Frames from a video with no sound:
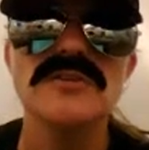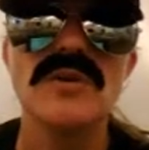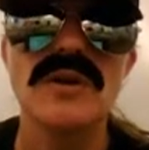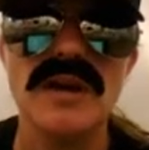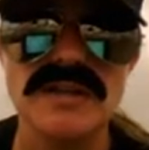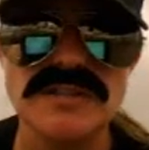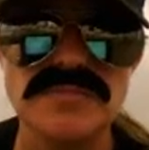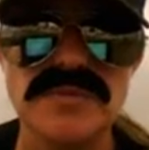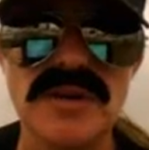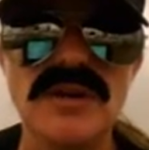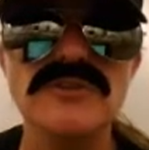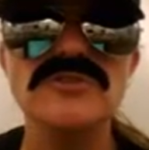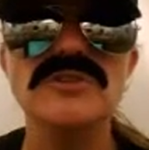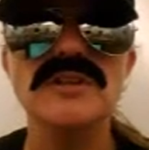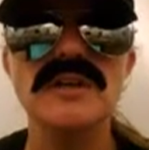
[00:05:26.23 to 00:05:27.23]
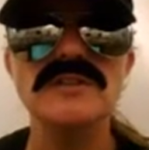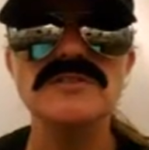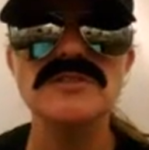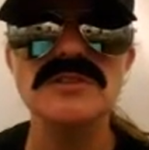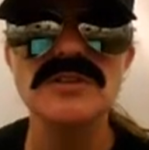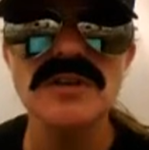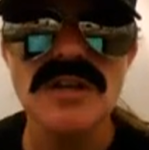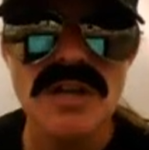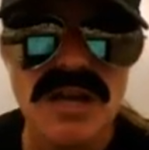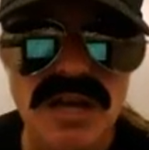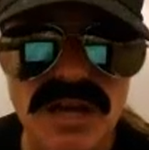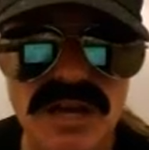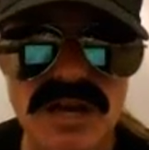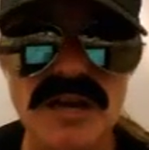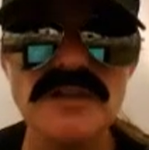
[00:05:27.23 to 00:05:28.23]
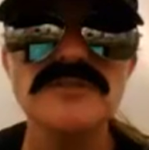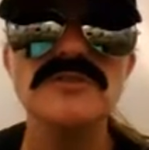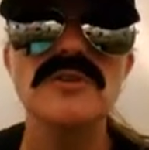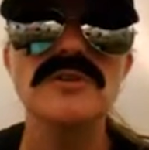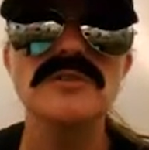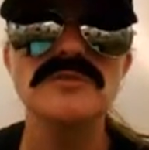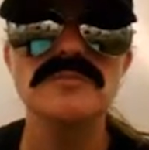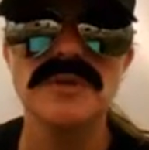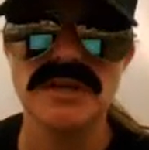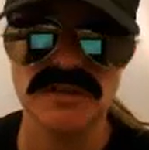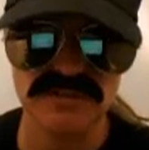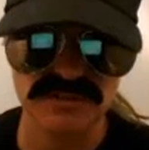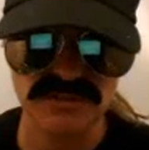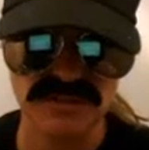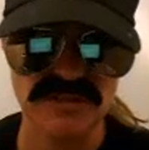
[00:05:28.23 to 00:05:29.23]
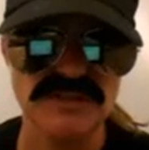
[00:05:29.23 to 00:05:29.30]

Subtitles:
Your exponential answer and your numerical